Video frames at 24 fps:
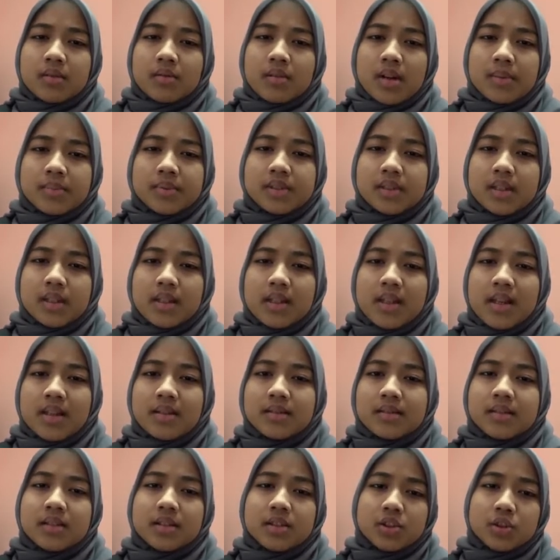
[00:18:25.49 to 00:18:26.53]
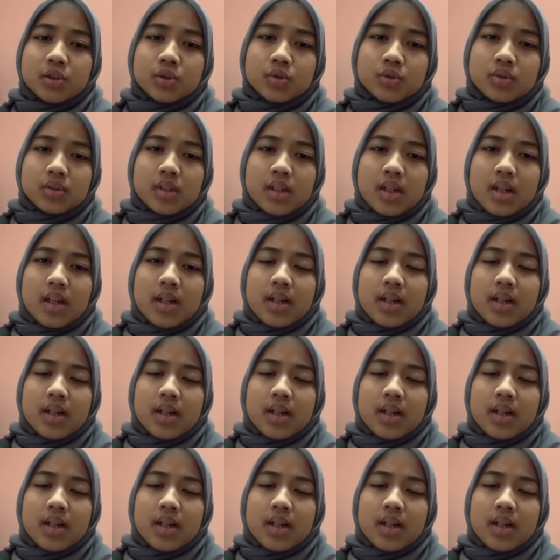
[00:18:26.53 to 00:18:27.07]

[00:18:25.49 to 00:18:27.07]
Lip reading: rubs against the shoes.